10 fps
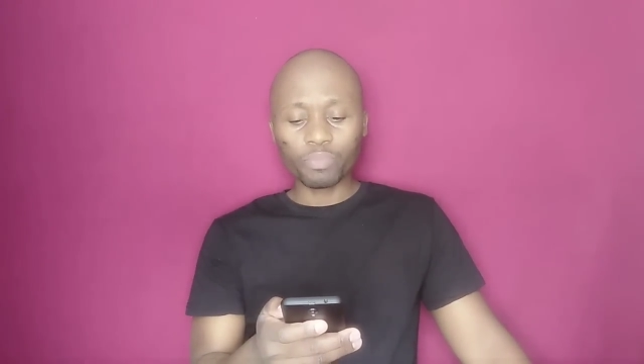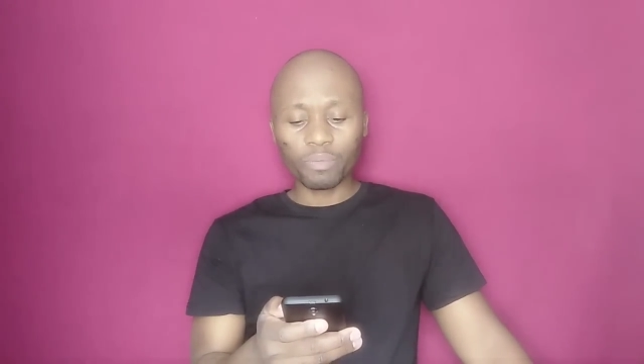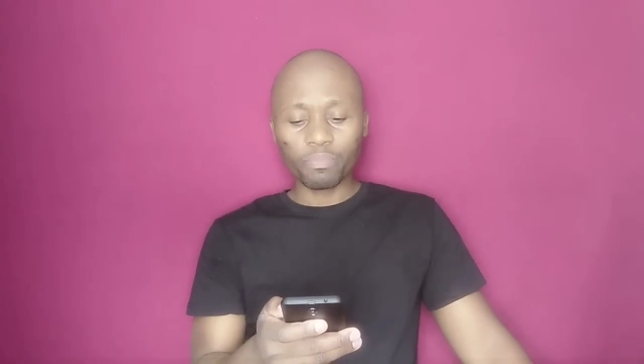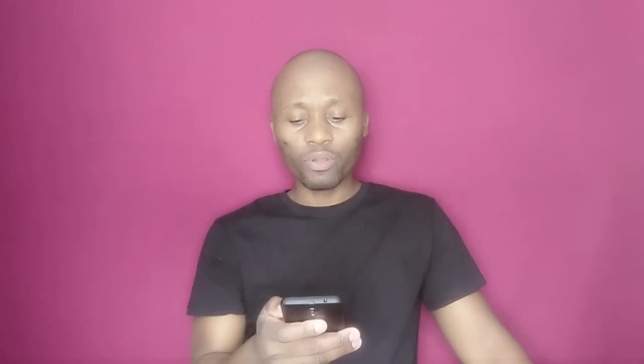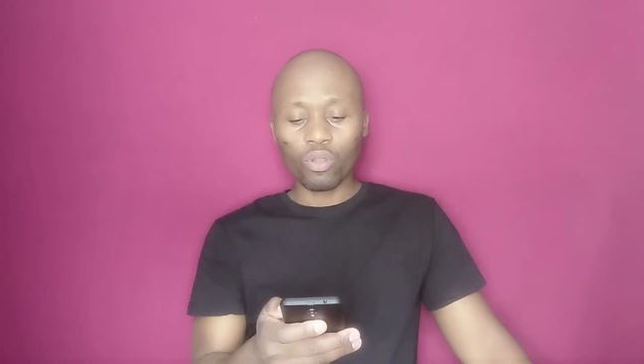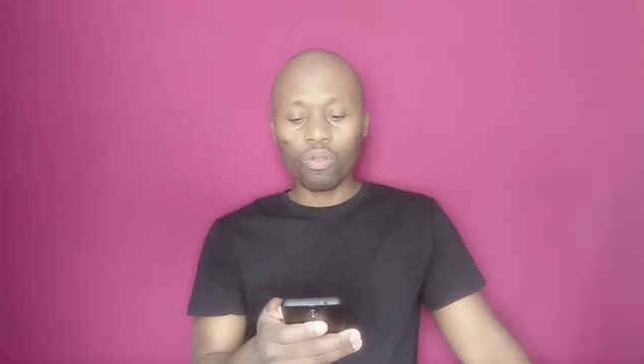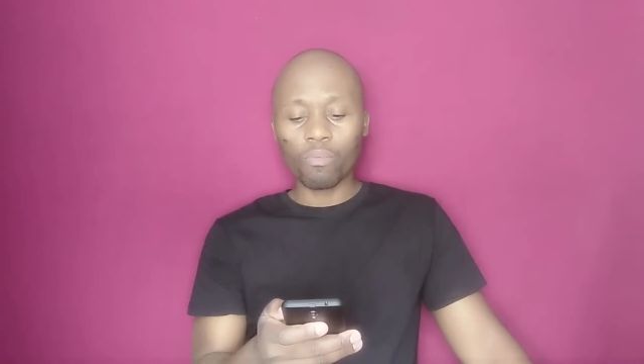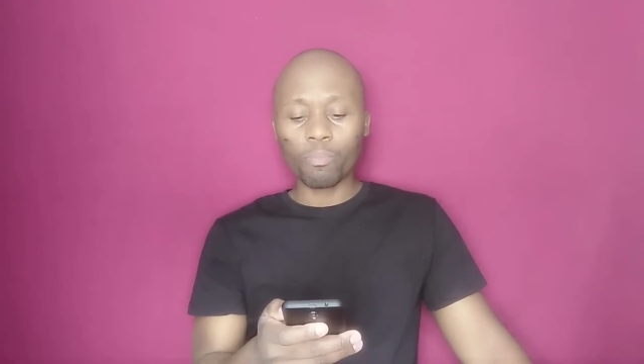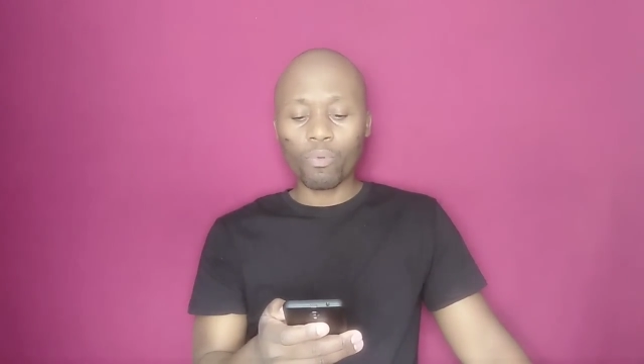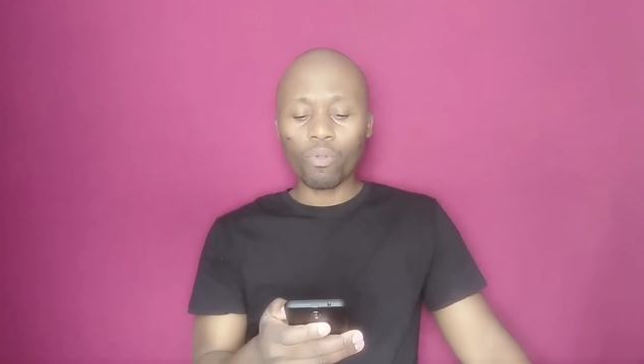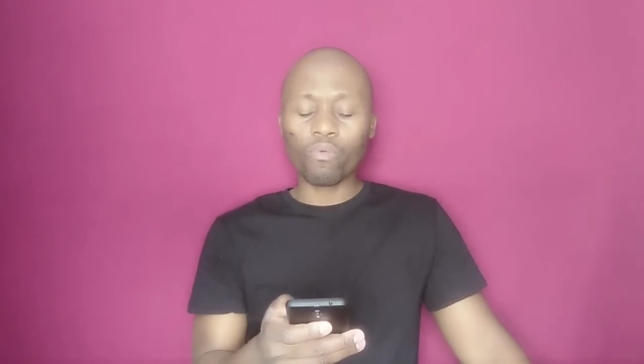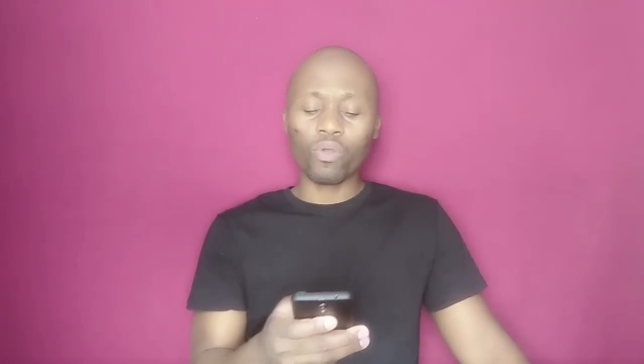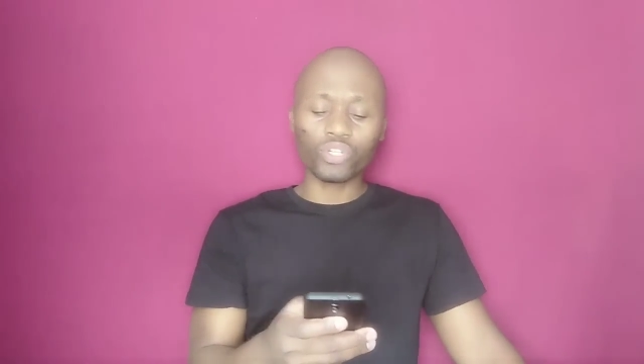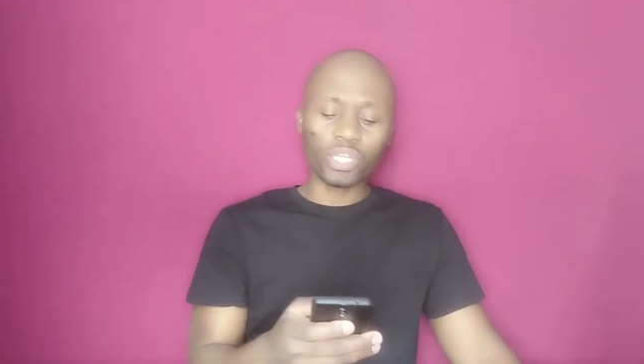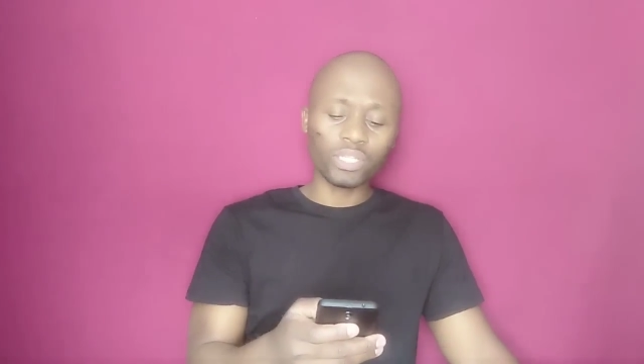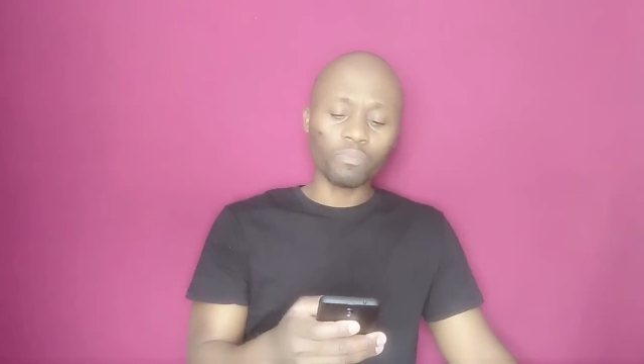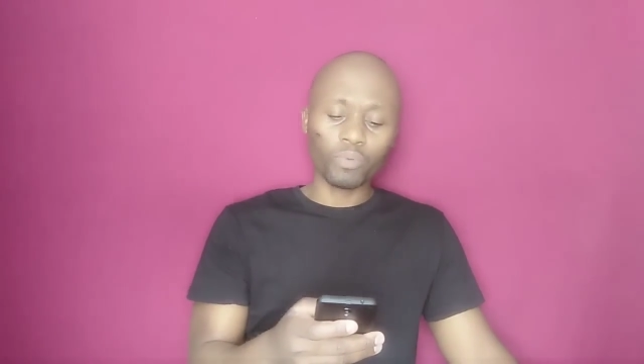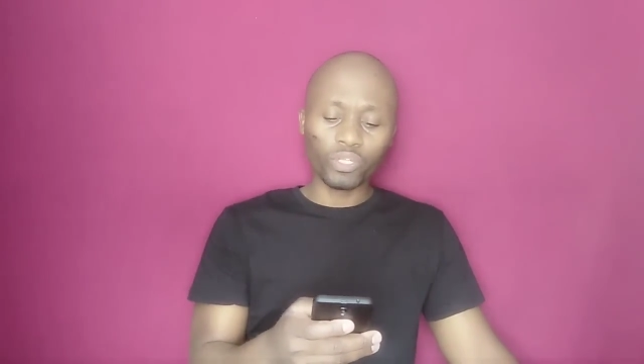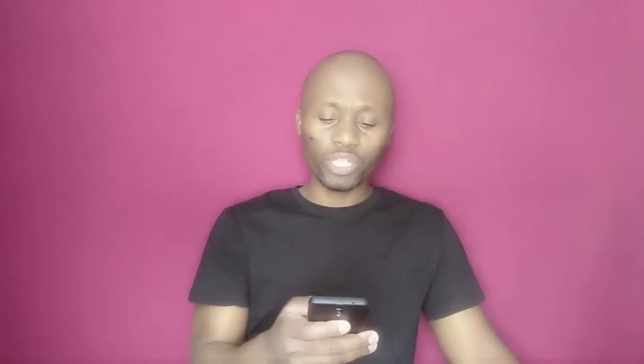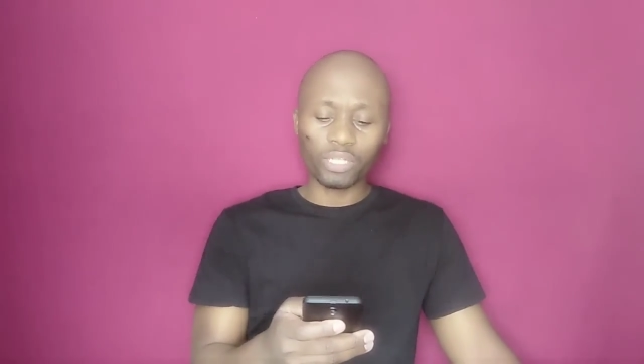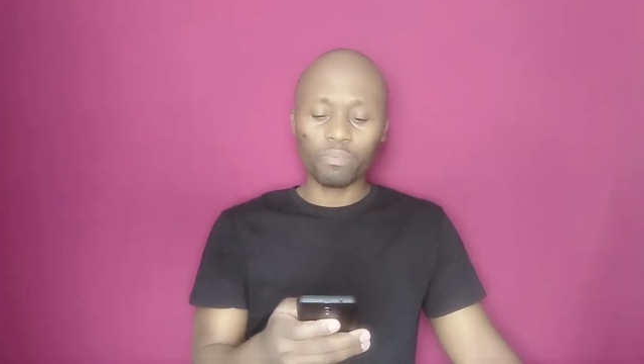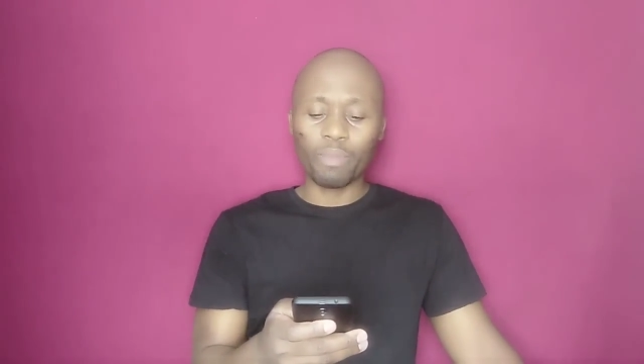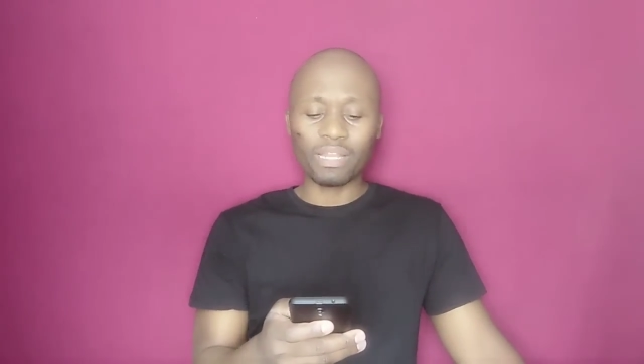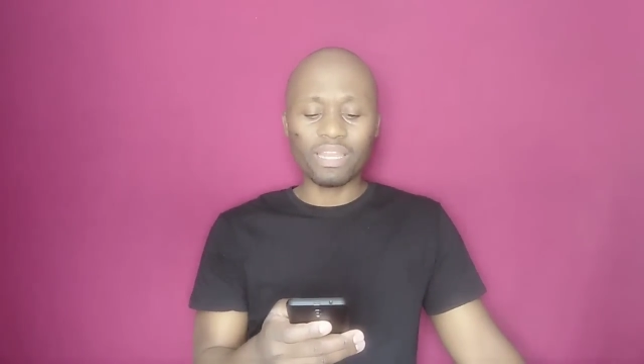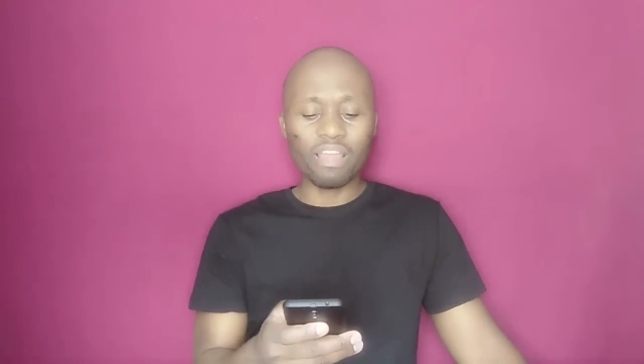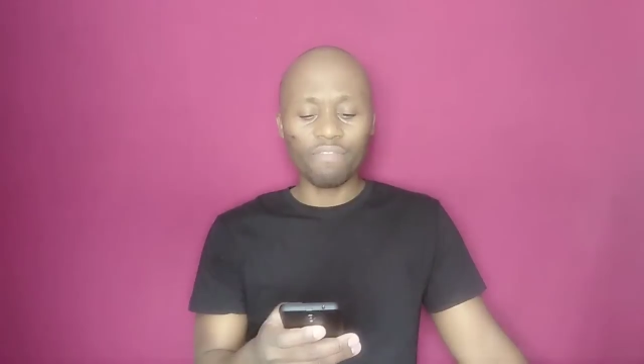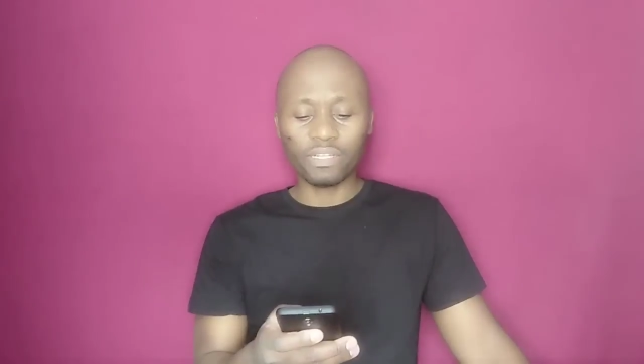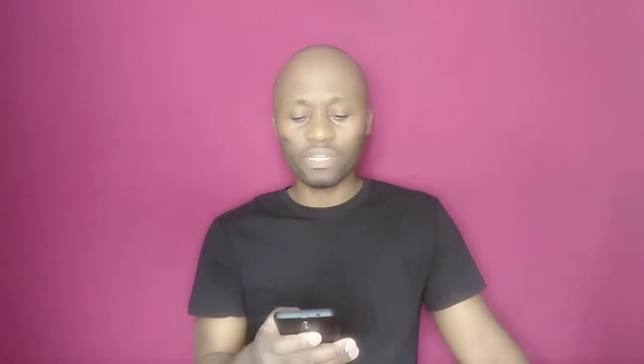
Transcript: pro construction project but never